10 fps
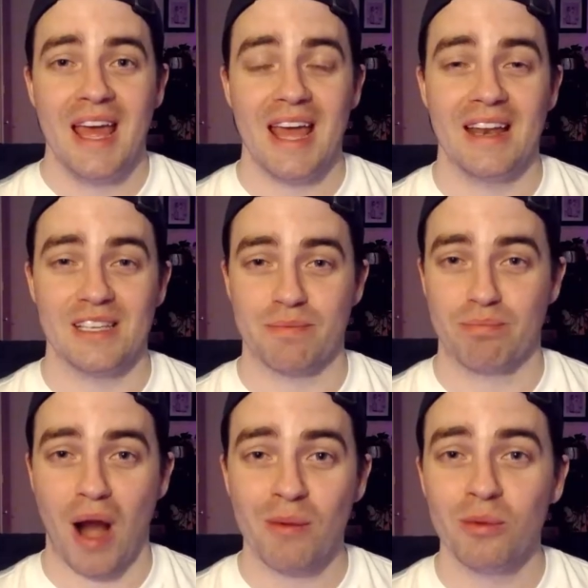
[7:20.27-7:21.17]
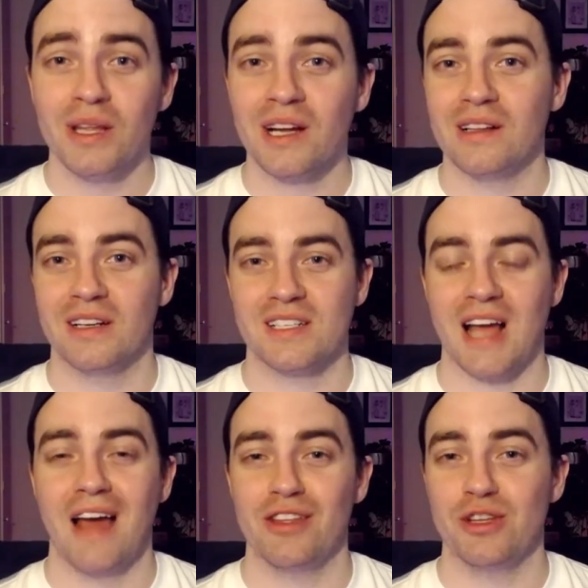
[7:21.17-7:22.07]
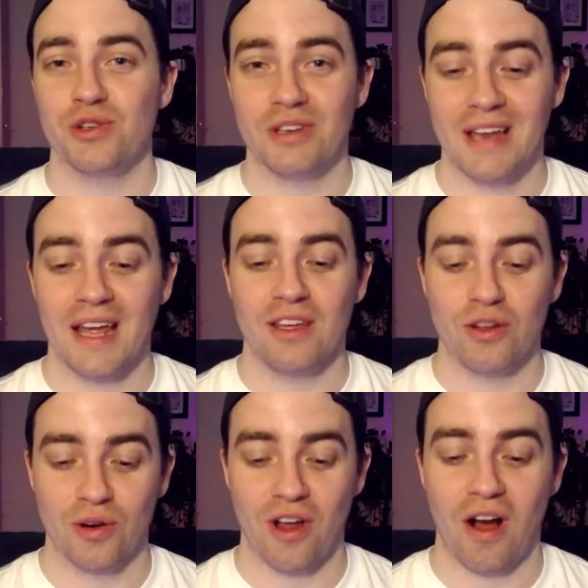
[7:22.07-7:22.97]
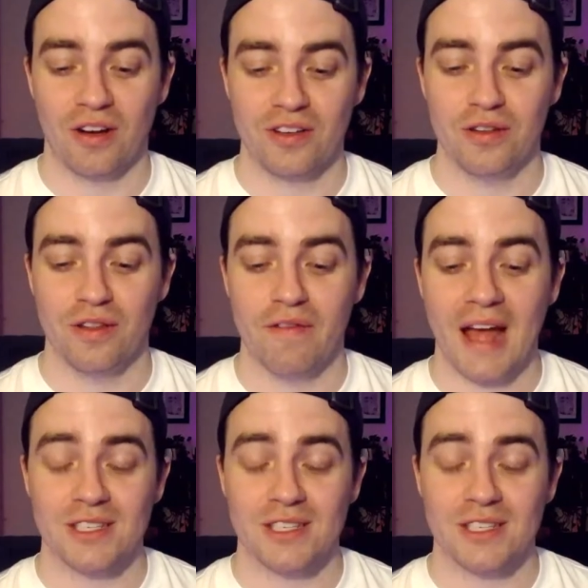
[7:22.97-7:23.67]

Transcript: it is probably a clear sign that you should take your dog to the vet.